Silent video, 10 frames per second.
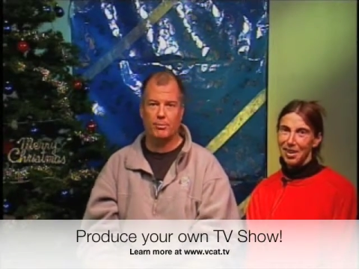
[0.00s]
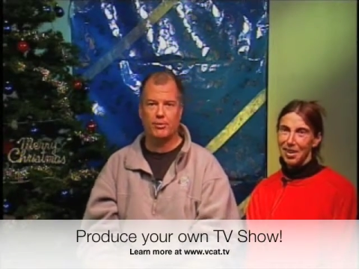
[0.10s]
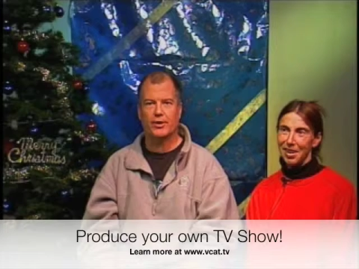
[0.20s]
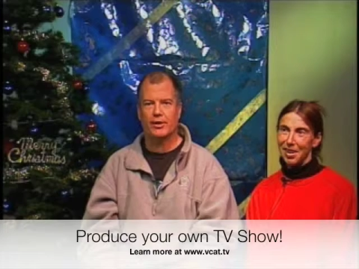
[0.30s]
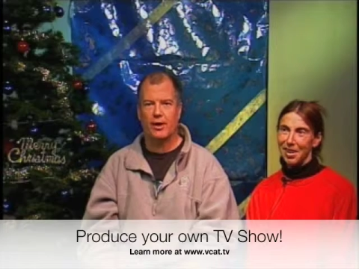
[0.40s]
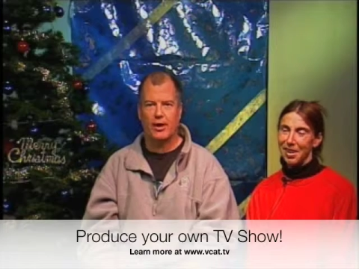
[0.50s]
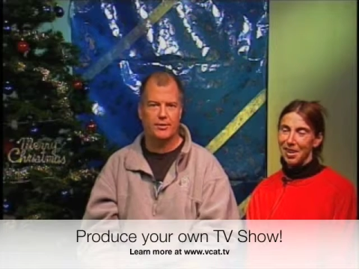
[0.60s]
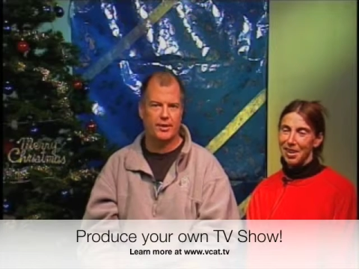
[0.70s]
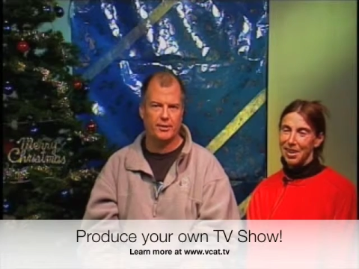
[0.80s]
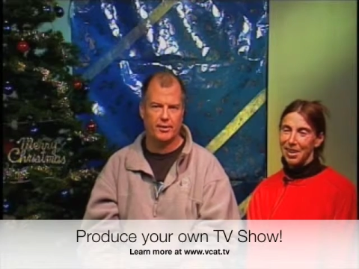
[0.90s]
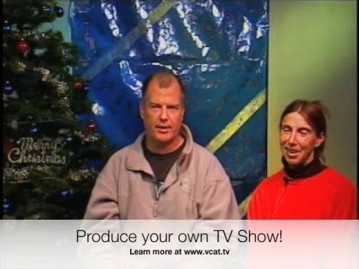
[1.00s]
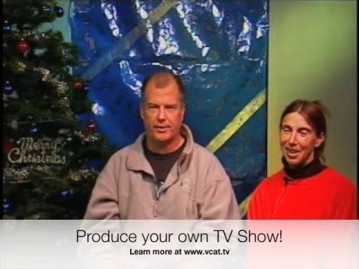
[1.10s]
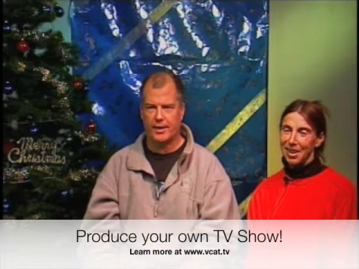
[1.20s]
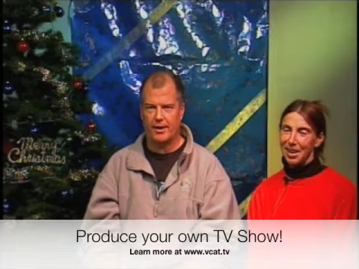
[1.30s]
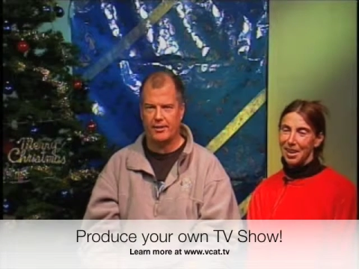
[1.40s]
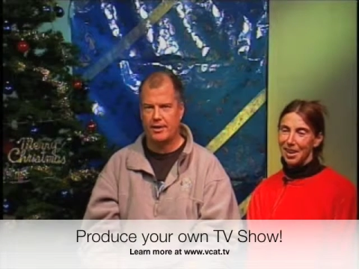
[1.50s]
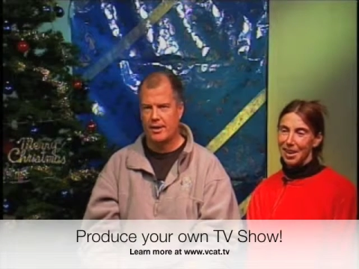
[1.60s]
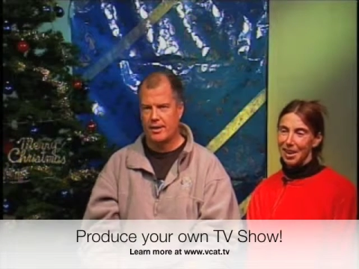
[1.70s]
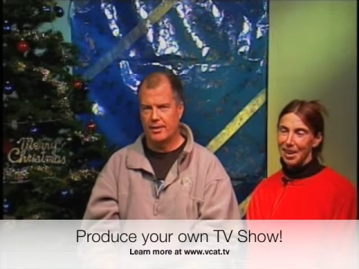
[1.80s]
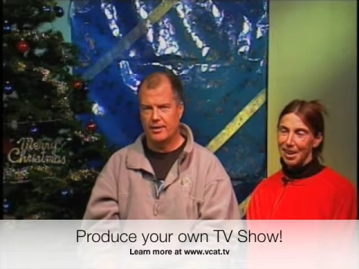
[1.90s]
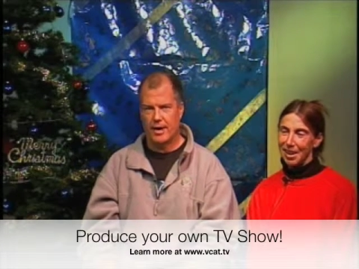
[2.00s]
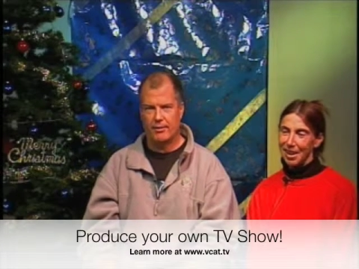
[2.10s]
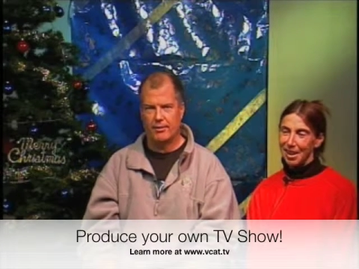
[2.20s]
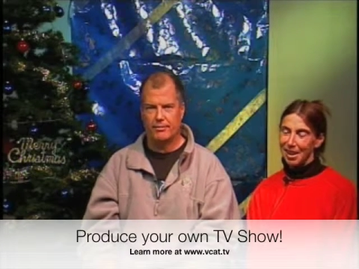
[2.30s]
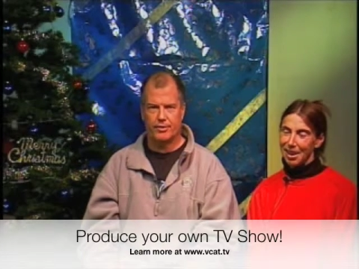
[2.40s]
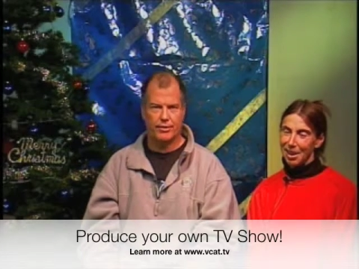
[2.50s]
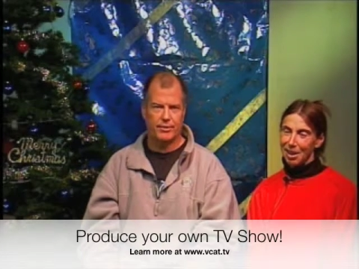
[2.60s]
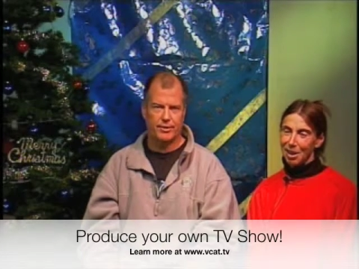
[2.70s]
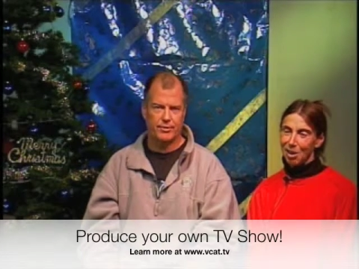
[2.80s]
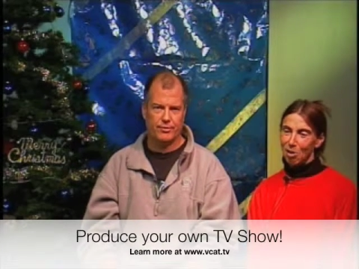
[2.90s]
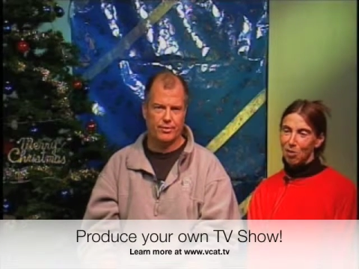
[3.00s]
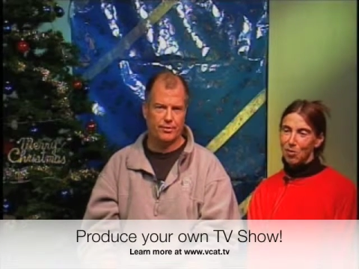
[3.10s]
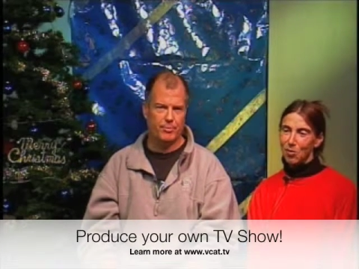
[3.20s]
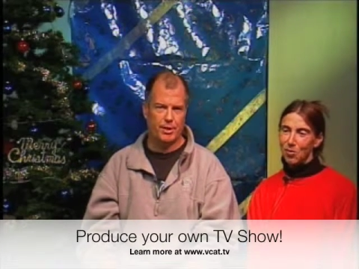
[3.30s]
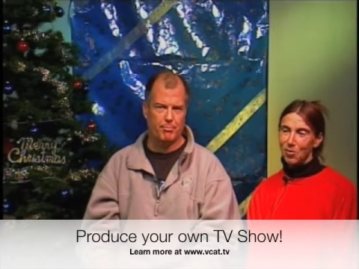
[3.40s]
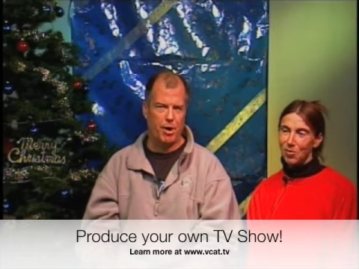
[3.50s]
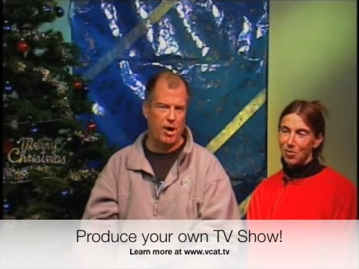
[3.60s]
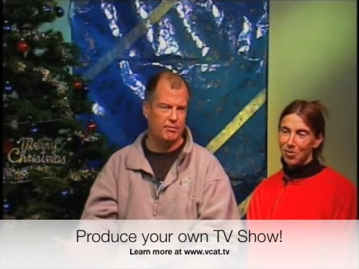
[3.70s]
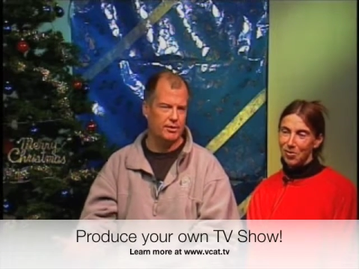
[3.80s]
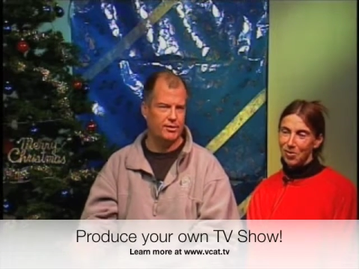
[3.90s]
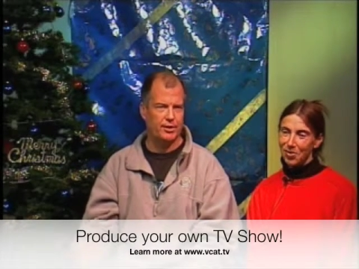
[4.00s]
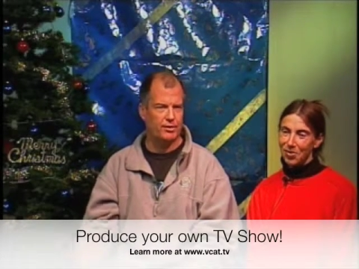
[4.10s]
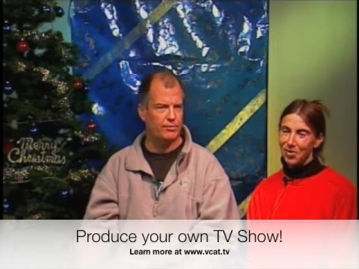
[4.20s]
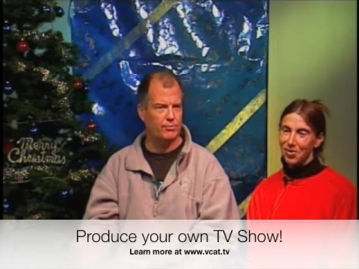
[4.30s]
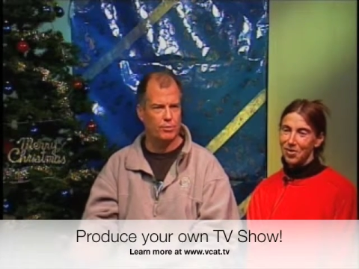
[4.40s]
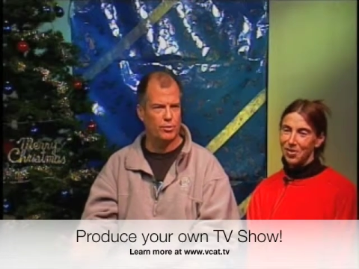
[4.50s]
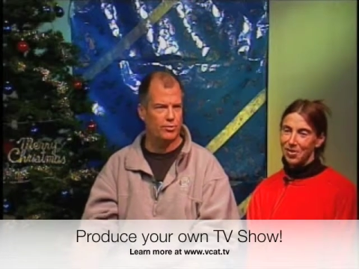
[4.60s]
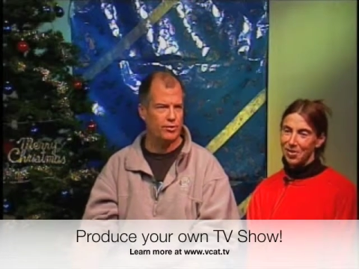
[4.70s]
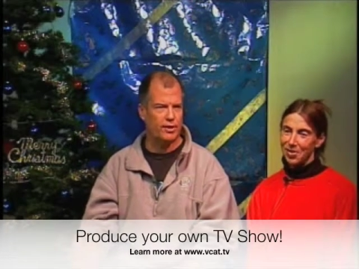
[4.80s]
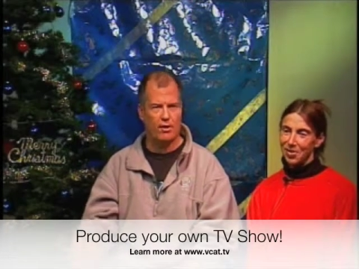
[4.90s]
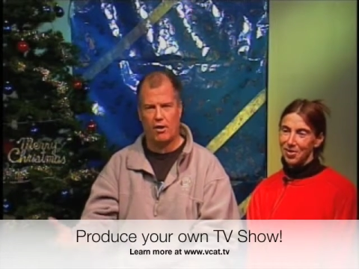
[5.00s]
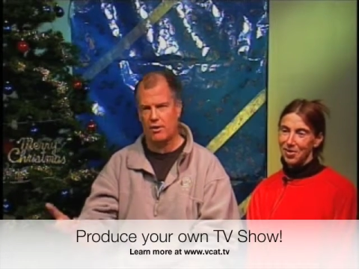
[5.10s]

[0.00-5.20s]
Speaker 1: help us get content on the air in the area of your interest, be it politics, music,